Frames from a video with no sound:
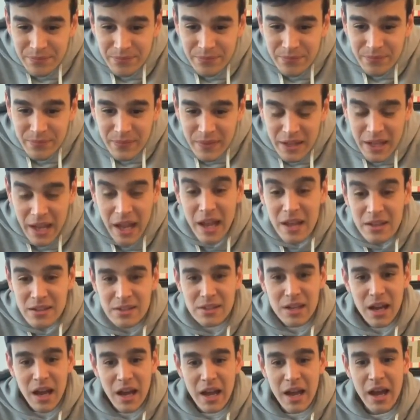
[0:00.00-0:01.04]

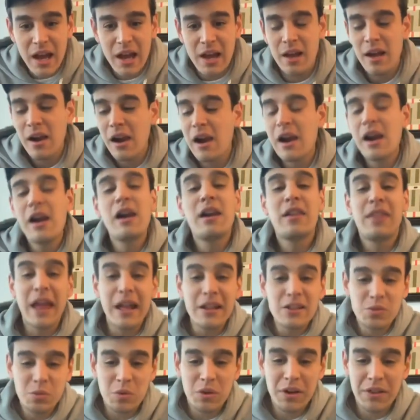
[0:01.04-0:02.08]
Yes,
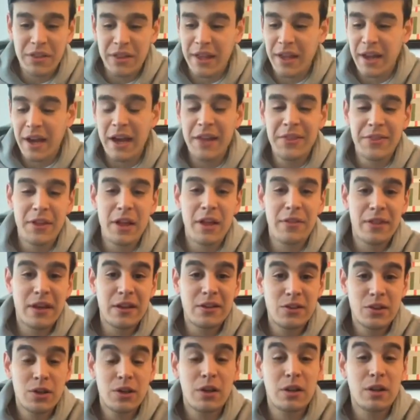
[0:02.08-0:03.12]
that's one thing. I thought they
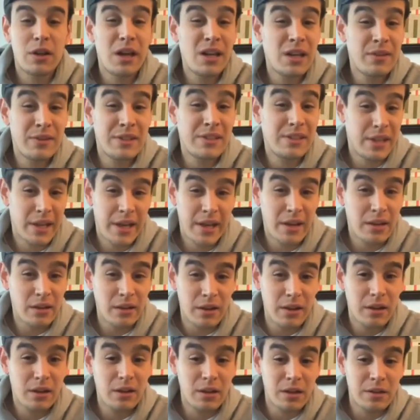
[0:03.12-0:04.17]
took a lot of this
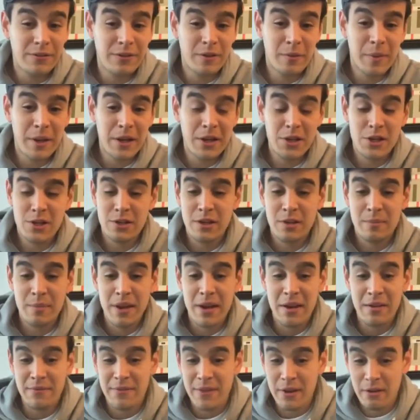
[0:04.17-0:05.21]
analytical information and made
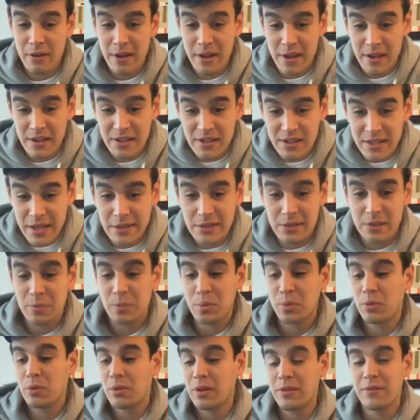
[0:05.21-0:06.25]
it very
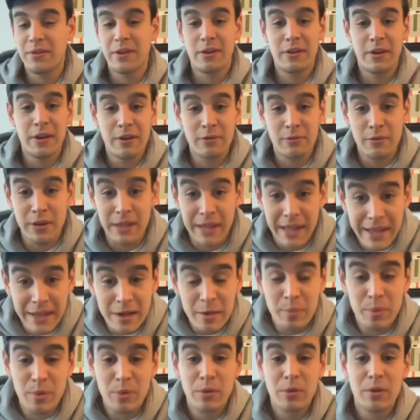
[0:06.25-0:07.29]
accessible, very
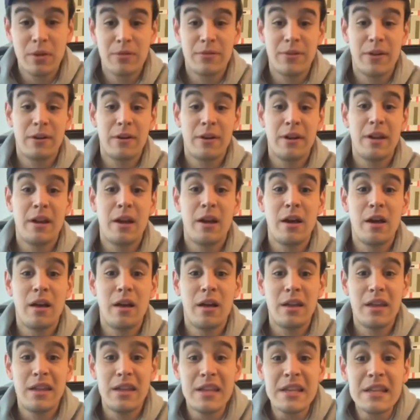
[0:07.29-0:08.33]
relatable, very
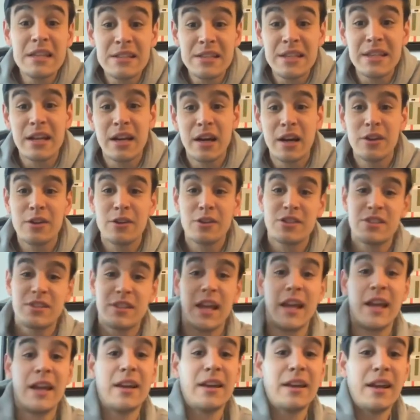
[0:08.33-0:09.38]
easy to
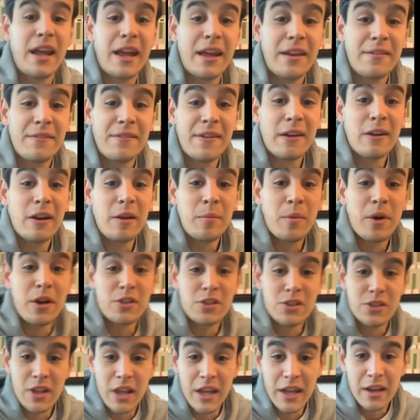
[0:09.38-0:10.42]
understand, and very
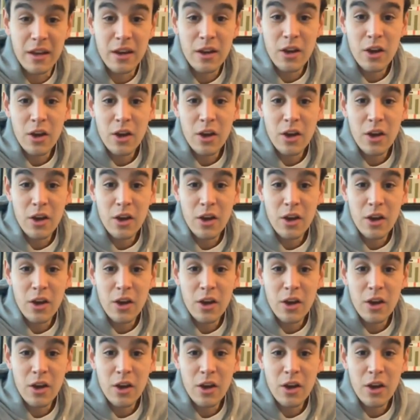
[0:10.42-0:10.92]
much like one